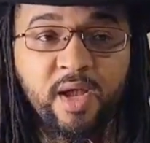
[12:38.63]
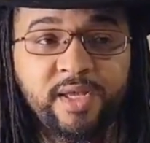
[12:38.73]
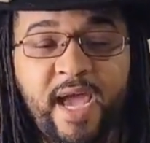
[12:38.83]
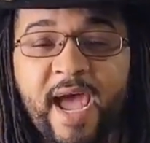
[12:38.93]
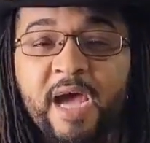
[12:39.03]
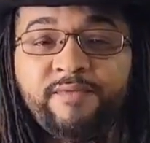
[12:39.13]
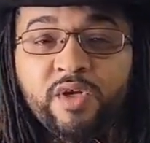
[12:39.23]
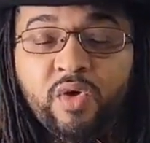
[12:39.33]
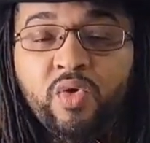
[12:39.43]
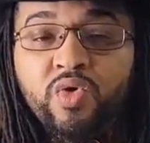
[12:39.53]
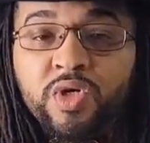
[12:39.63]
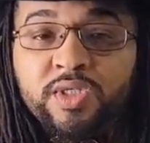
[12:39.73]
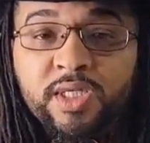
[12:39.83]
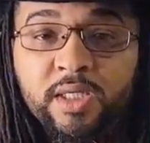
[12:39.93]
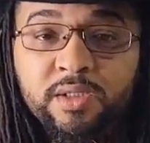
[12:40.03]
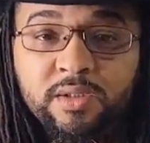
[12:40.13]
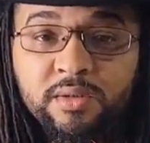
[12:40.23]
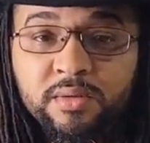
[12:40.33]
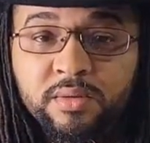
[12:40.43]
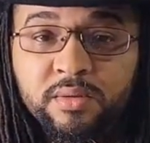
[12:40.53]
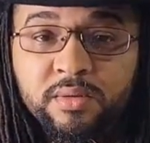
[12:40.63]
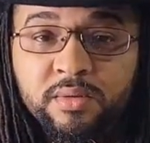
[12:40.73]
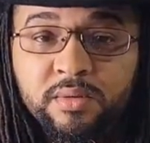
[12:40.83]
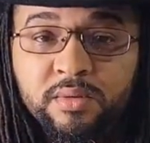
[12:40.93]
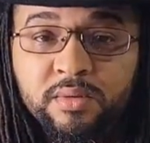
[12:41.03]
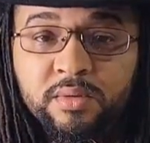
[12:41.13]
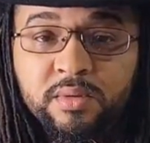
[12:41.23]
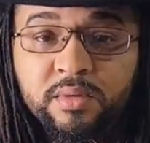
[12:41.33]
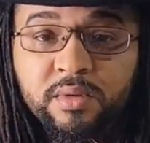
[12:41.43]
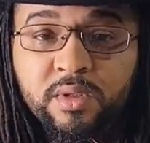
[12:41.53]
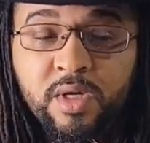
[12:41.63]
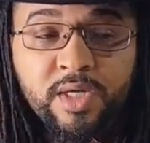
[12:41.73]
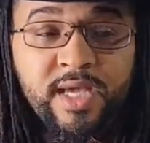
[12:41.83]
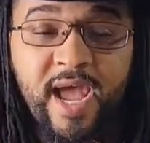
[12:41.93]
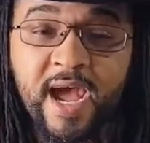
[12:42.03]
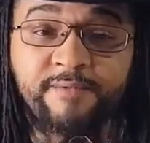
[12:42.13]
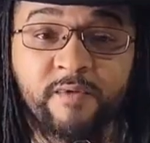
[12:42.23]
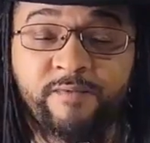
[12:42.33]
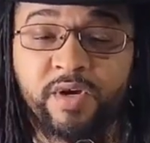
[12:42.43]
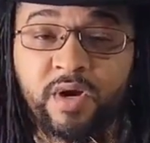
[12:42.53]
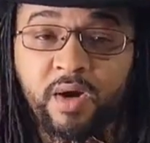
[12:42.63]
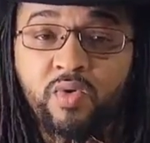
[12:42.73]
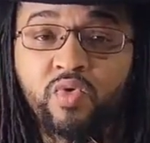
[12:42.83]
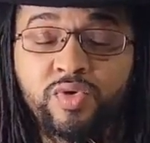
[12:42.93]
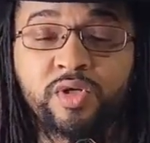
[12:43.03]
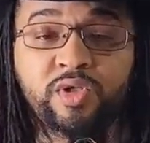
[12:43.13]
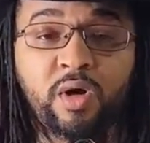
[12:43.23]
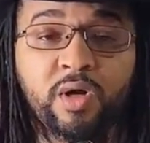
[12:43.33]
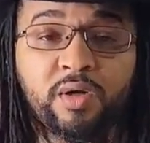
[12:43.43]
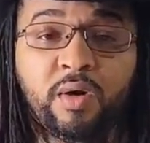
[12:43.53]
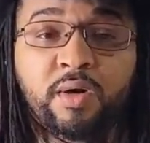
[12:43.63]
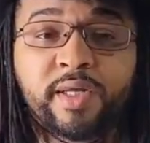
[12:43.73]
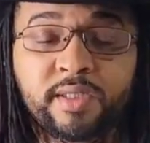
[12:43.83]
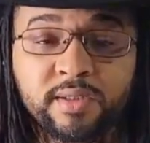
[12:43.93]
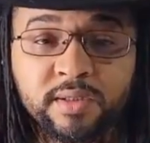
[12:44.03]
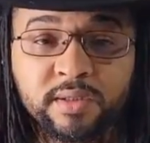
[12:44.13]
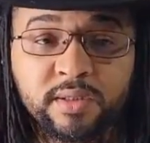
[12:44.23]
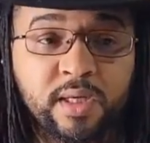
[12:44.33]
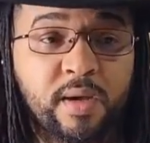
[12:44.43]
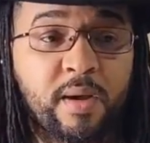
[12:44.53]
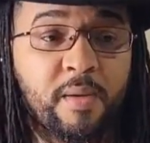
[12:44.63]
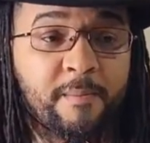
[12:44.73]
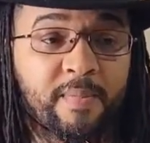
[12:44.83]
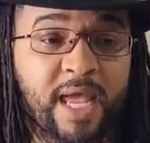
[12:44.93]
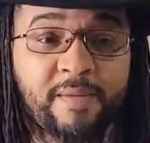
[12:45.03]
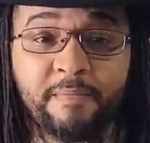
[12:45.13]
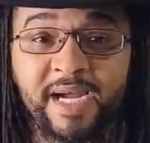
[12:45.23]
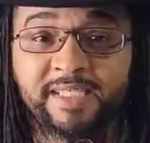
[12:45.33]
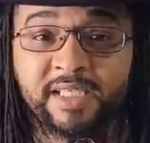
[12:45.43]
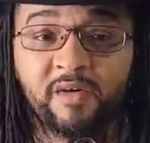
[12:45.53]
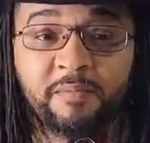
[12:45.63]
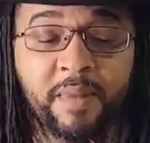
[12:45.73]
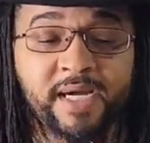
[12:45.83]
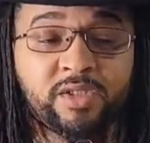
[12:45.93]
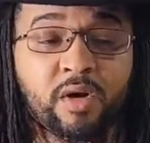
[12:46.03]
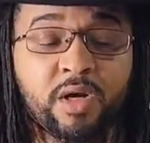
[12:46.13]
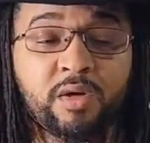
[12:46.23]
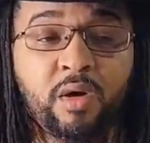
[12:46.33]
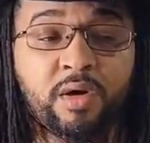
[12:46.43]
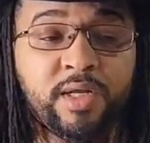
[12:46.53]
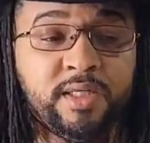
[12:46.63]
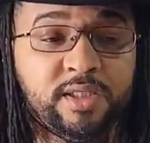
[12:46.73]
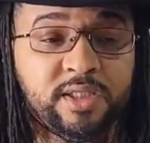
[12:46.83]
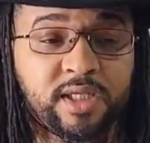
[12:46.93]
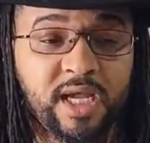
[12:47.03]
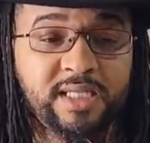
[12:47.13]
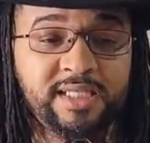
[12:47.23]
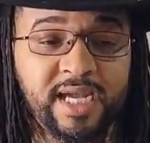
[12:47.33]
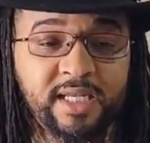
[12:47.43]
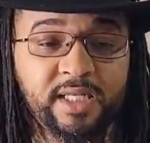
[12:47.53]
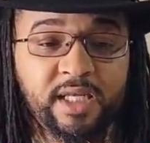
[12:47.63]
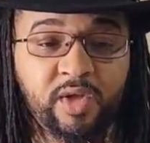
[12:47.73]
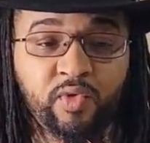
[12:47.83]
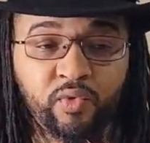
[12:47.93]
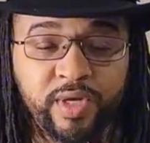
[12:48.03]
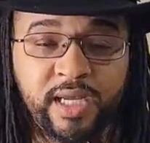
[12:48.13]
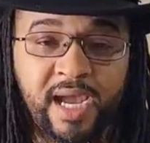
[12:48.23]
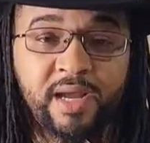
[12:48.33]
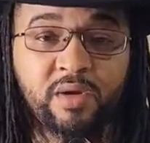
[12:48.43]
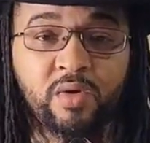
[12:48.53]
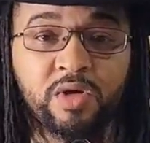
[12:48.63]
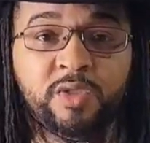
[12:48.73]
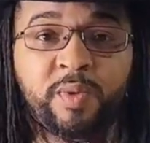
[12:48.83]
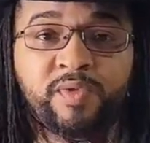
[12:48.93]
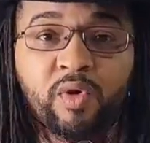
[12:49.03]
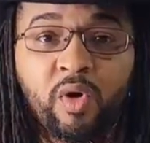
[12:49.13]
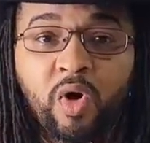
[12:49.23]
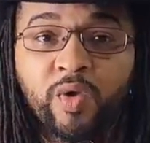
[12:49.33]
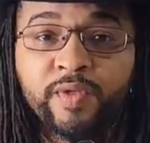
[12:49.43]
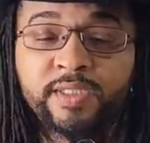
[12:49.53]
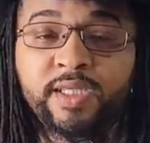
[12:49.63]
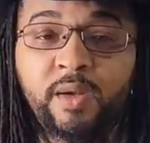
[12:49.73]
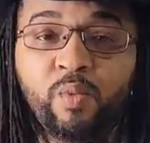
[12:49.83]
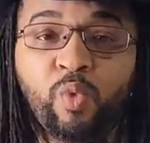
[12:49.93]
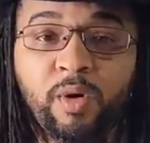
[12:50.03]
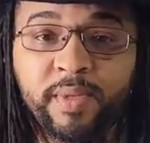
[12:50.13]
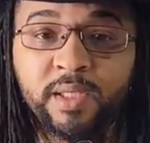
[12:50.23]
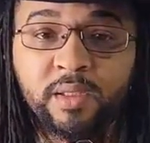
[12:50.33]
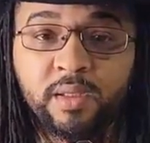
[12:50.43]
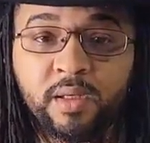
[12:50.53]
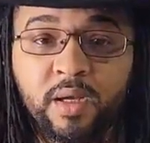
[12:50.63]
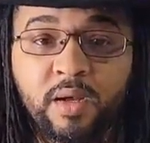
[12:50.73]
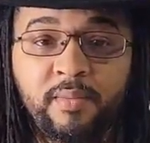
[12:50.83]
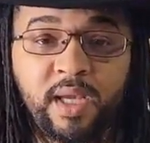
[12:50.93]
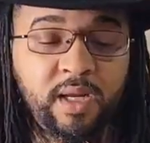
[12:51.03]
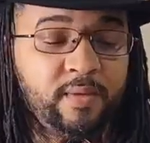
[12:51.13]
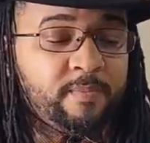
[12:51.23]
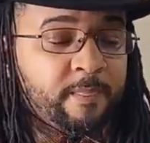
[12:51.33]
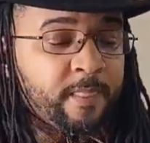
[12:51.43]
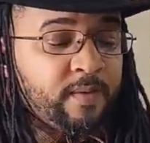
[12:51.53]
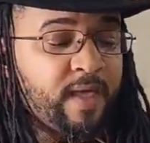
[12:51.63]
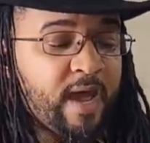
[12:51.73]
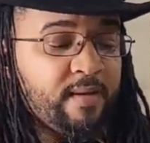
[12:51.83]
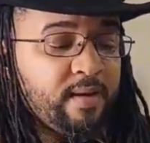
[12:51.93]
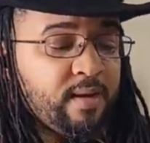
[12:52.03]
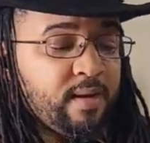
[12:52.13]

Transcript: you have to know who you're selling to. You have to figure out who your target audience is. Like myself, my target audience is technically in 3 categories, but they're all the same woman. Meaning that